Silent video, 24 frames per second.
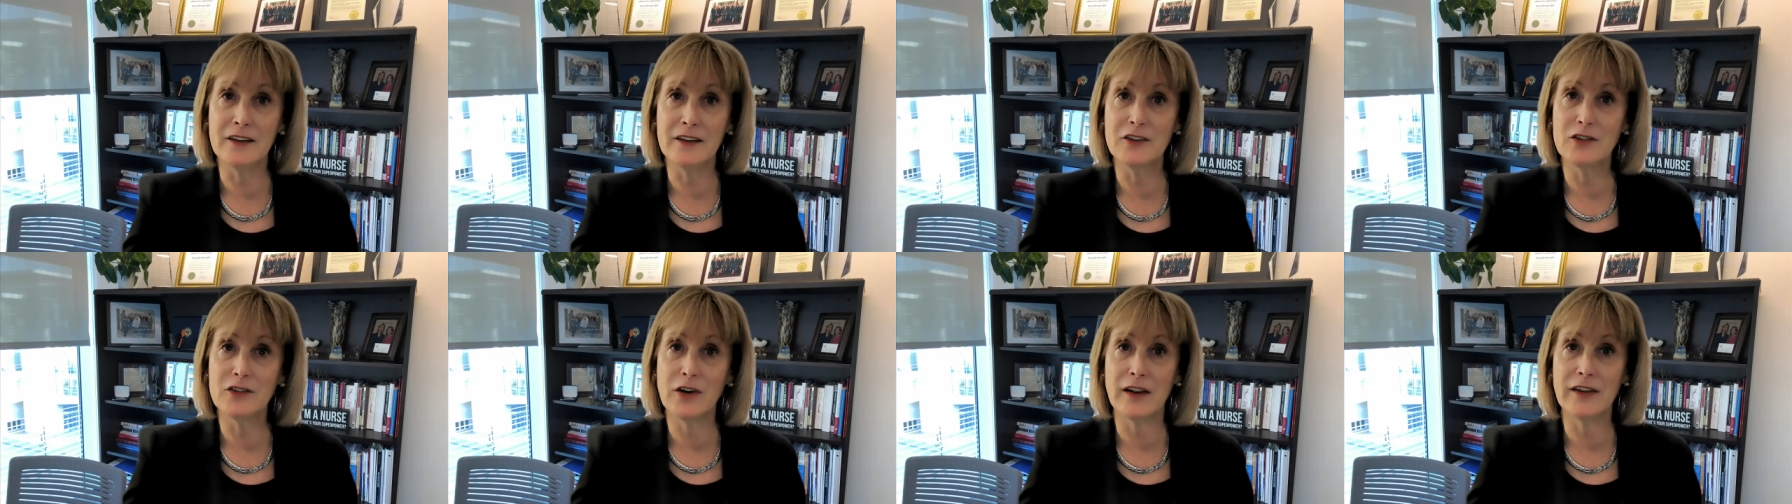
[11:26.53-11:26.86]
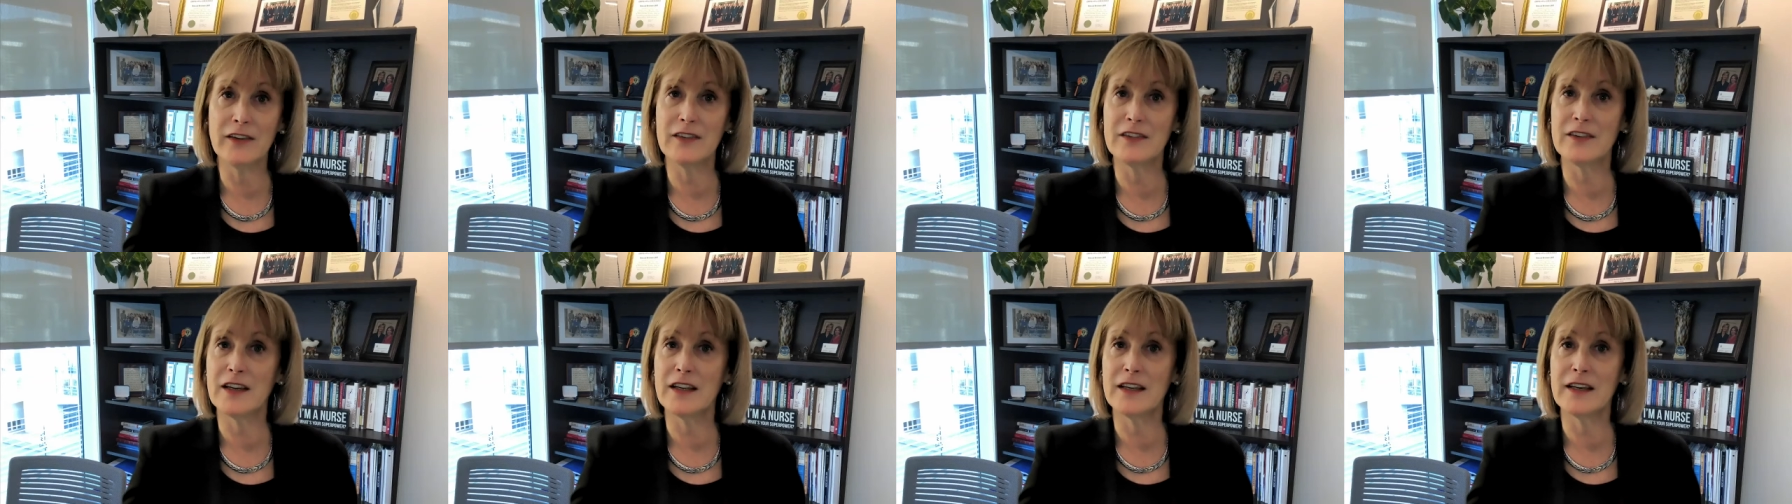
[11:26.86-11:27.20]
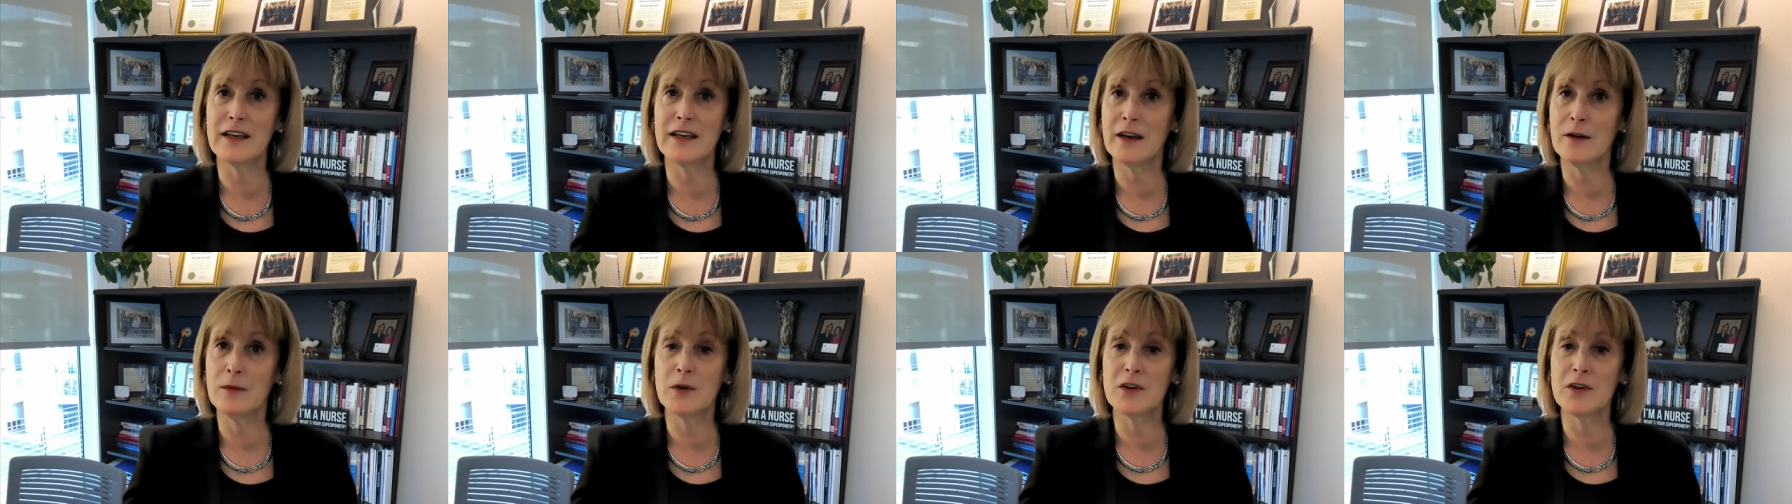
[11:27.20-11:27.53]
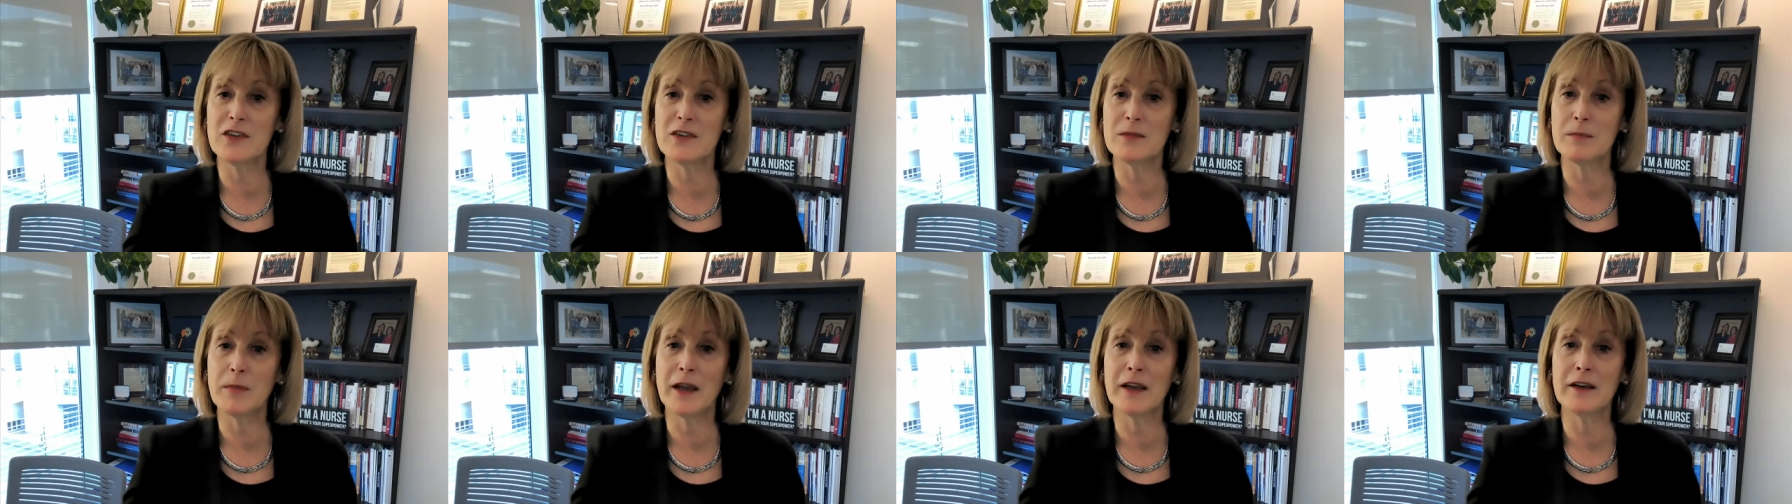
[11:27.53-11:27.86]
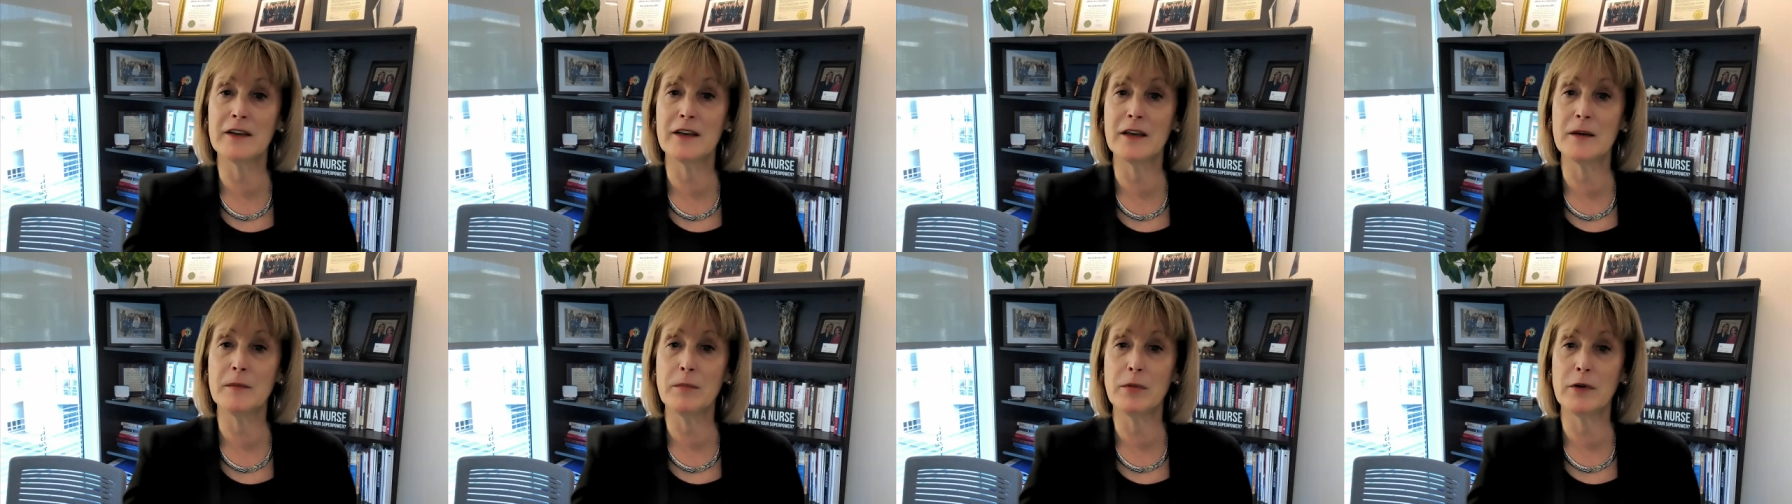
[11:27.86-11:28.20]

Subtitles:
trusted and respected